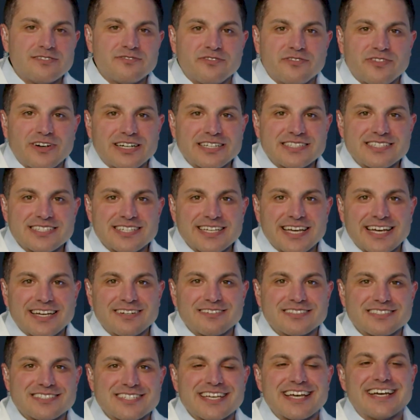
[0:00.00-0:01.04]
I say
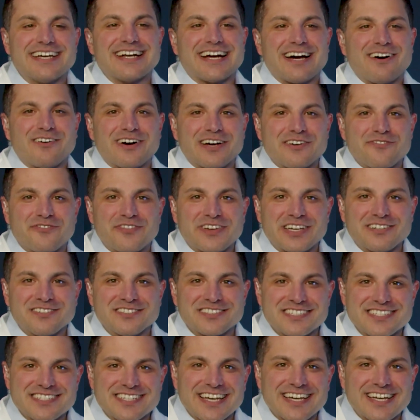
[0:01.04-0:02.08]
it how I feel and
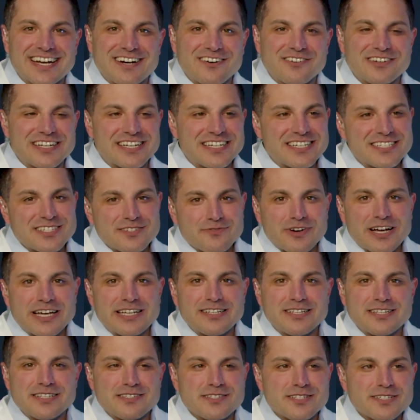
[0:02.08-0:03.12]
say it how it is, right?
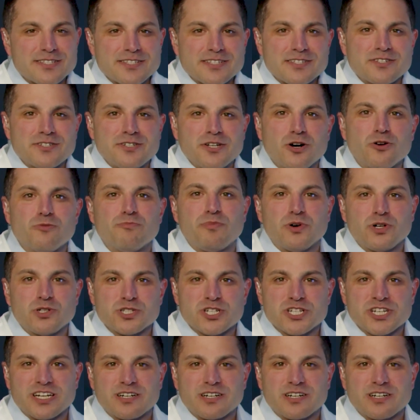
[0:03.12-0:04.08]
This is a no bullshit